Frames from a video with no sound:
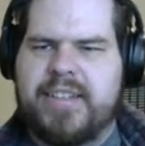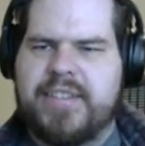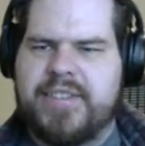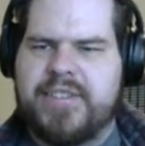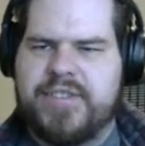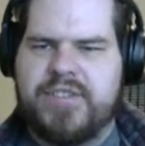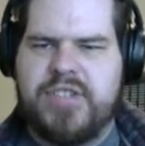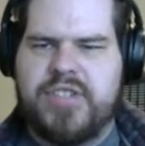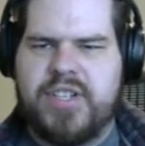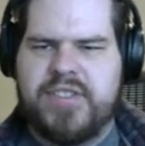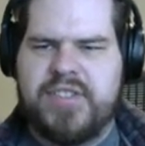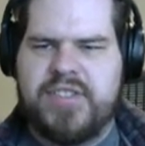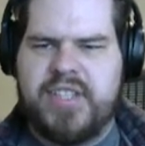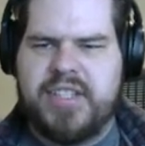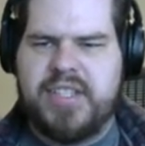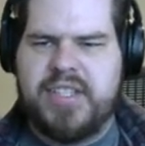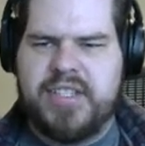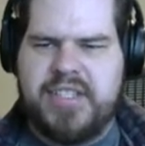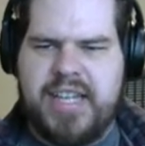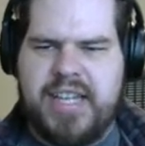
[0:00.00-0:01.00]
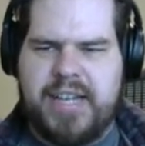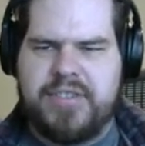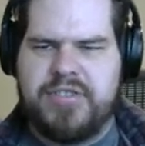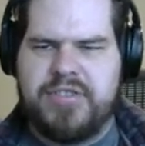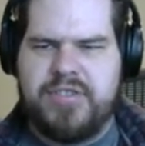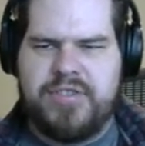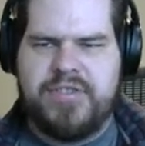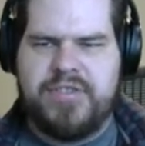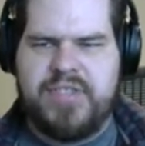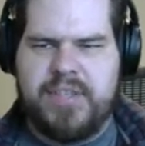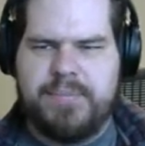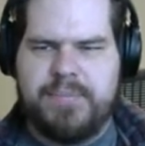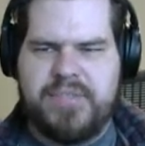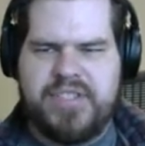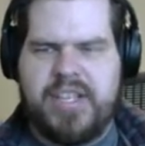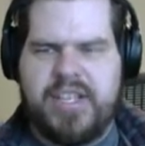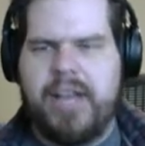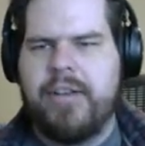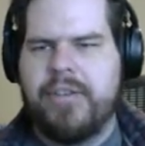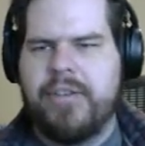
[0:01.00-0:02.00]
It's just that the textures
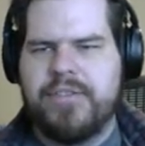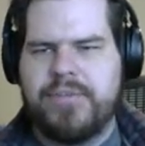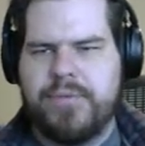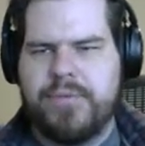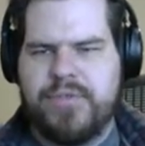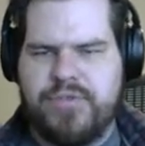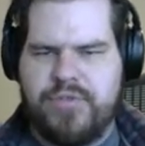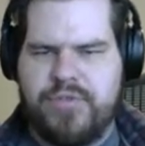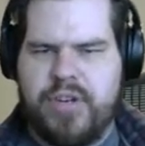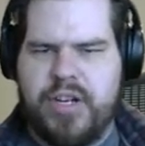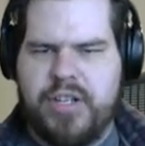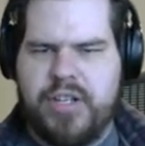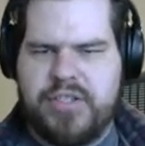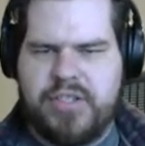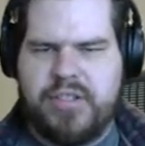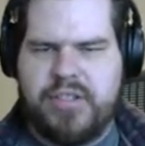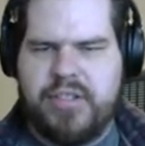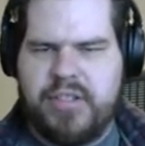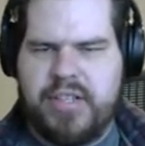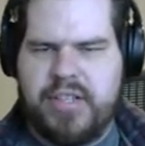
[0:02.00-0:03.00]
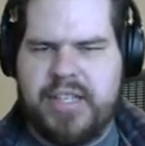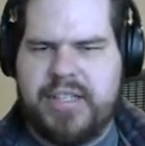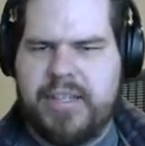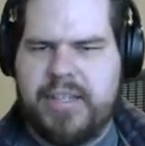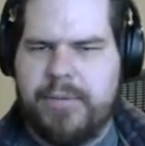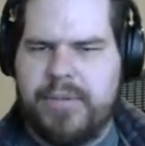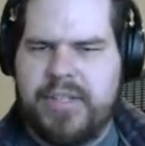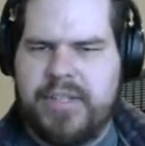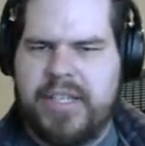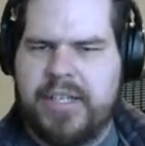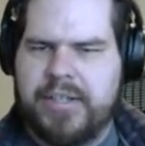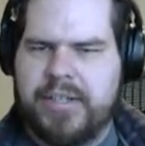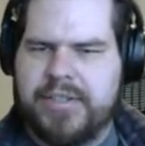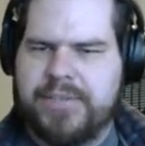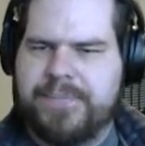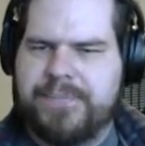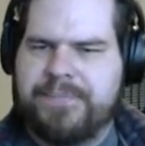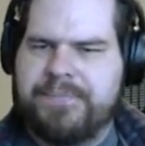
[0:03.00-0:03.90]
themselves were drawn to look like they were lit.